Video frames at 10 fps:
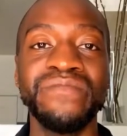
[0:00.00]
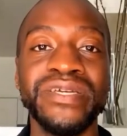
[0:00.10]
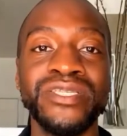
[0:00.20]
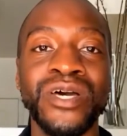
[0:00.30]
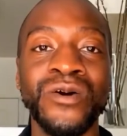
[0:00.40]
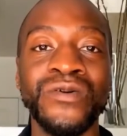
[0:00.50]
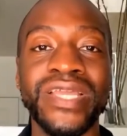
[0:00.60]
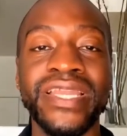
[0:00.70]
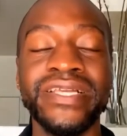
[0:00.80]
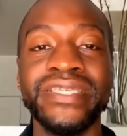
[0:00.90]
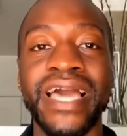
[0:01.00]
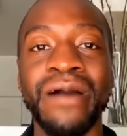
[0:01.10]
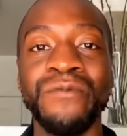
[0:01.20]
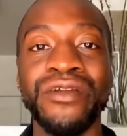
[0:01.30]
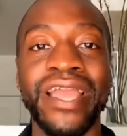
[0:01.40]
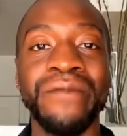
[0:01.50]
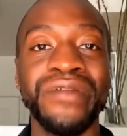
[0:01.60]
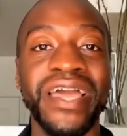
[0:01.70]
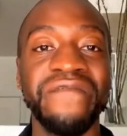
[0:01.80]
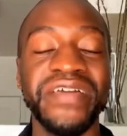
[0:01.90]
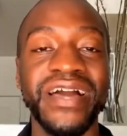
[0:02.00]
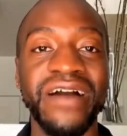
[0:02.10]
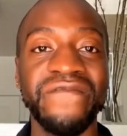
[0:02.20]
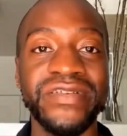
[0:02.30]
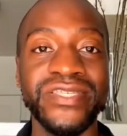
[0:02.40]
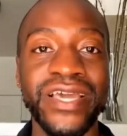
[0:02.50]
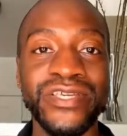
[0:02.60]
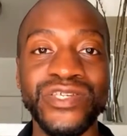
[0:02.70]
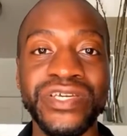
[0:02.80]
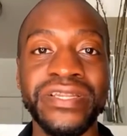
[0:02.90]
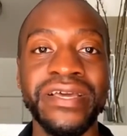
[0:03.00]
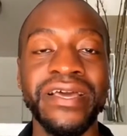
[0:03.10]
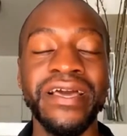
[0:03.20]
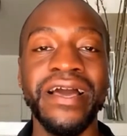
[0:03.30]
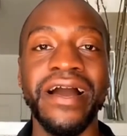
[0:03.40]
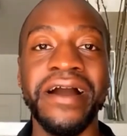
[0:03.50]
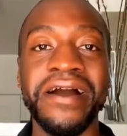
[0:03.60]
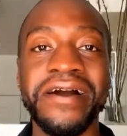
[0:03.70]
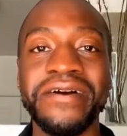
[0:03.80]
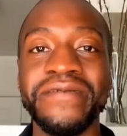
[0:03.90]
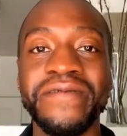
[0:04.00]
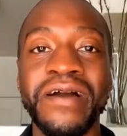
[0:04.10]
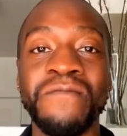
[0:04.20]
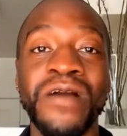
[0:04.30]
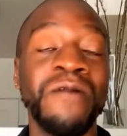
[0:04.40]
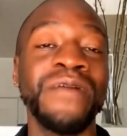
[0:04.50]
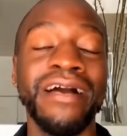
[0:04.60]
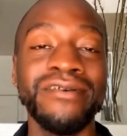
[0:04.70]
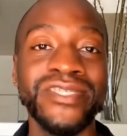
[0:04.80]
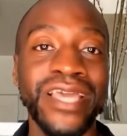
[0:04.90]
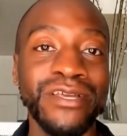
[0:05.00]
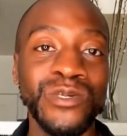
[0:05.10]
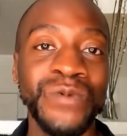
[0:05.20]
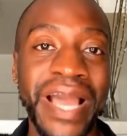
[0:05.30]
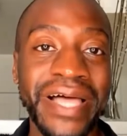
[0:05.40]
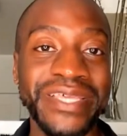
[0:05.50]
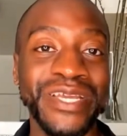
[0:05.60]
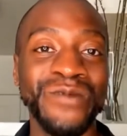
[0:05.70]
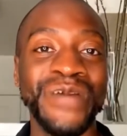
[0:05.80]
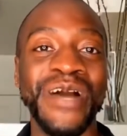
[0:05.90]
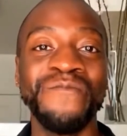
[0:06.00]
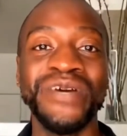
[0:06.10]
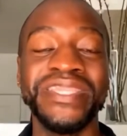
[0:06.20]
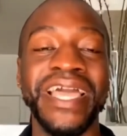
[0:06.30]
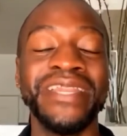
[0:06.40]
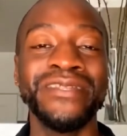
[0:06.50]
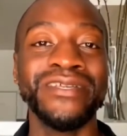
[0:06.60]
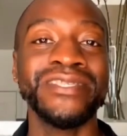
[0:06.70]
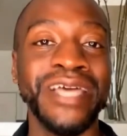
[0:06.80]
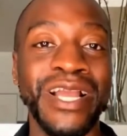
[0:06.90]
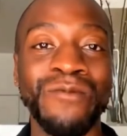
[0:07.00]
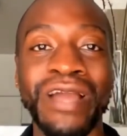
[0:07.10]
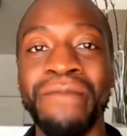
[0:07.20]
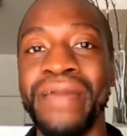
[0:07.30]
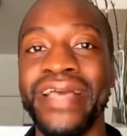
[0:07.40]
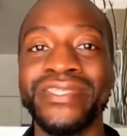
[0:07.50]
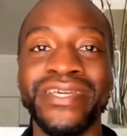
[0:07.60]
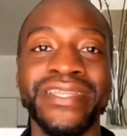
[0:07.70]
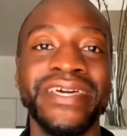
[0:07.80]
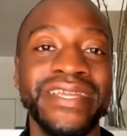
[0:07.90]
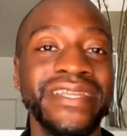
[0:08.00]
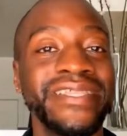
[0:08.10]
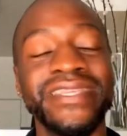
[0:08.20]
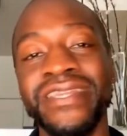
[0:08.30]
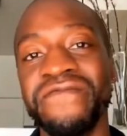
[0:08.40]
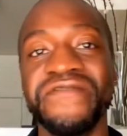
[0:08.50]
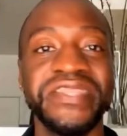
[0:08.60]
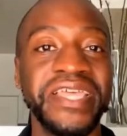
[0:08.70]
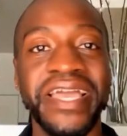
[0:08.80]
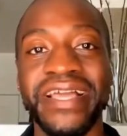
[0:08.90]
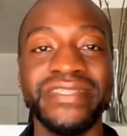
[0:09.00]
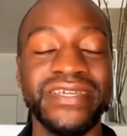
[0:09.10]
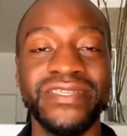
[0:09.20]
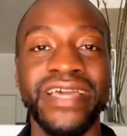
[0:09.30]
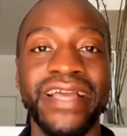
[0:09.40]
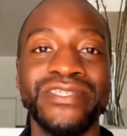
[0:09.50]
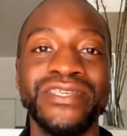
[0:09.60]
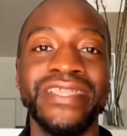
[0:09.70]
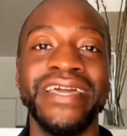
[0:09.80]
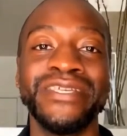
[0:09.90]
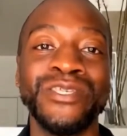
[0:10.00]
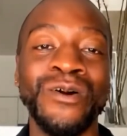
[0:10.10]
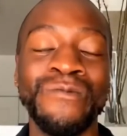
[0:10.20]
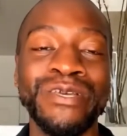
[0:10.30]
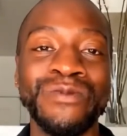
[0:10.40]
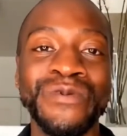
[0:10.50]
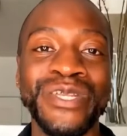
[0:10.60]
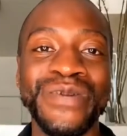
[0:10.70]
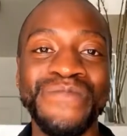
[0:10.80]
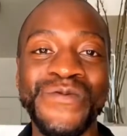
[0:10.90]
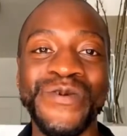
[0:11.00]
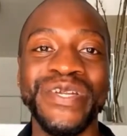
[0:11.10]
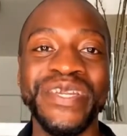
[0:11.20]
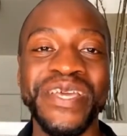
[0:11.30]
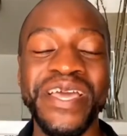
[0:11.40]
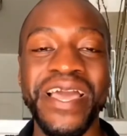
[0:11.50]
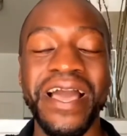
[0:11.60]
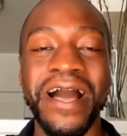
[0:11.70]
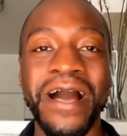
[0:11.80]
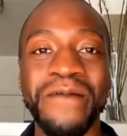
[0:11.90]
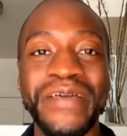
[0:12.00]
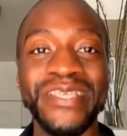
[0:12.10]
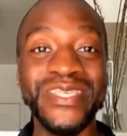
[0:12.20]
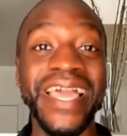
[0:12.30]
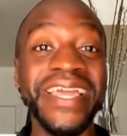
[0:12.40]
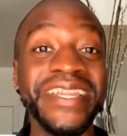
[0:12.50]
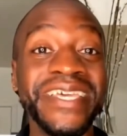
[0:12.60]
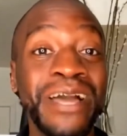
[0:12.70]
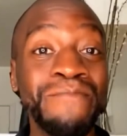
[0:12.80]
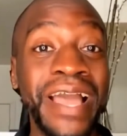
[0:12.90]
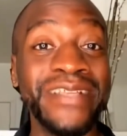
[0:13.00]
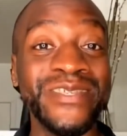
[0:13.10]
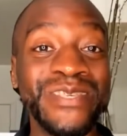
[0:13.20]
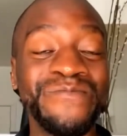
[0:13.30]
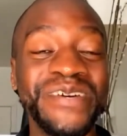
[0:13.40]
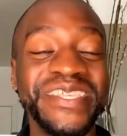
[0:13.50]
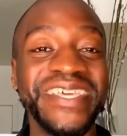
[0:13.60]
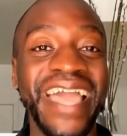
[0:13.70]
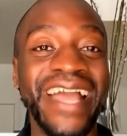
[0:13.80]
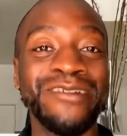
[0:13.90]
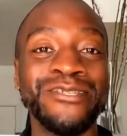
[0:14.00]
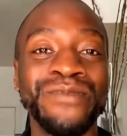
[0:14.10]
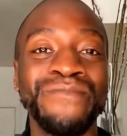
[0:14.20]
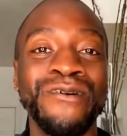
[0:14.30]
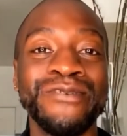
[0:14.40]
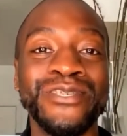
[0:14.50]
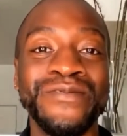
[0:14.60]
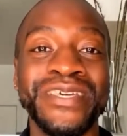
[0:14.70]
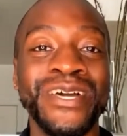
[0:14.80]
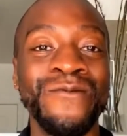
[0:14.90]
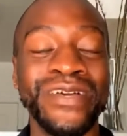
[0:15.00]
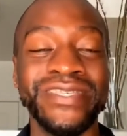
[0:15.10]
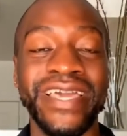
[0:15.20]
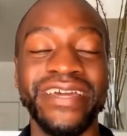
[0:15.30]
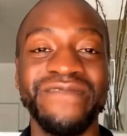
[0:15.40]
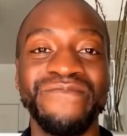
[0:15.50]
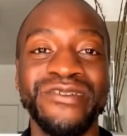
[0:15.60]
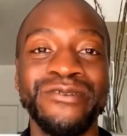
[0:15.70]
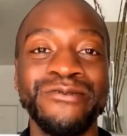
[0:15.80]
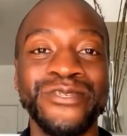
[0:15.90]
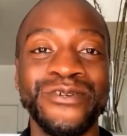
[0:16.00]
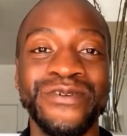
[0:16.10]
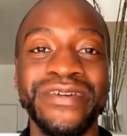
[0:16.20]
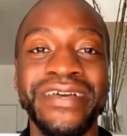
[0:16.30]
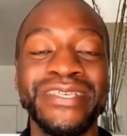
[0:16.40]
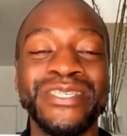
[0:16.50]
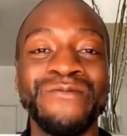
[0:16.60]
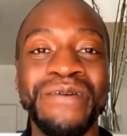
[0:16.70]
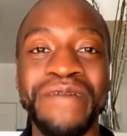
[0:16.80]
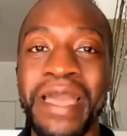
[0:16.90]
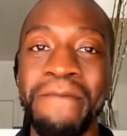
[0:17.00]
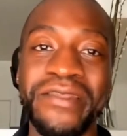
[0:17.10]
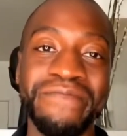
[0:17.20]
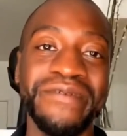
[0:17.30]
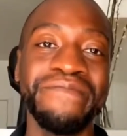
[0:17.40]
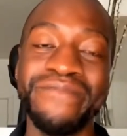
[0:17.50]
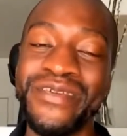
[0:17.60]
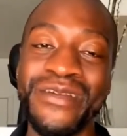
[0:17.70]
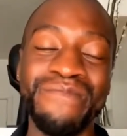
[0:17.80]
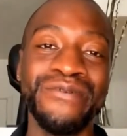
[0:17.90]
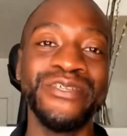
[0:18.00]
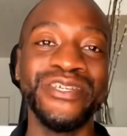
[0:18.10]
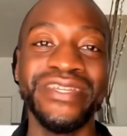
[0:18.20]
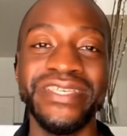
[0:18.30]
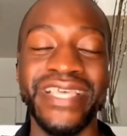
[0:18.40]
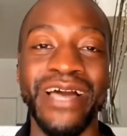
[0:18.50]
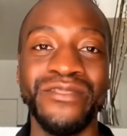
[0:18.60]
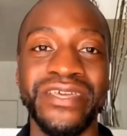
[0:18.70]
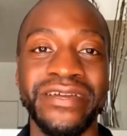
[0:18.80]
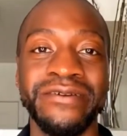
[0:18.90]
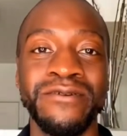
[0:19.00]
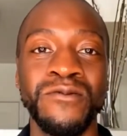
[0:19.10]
be told. Anytime we are able to have a conversation around sexuality, around what that looks like, around masculinity, the different things attached to that, it's always really important. And secondly, I'm not just one of the actors, I'm also the co-executive producer. So I'm happy to be, you know, pushing this out there.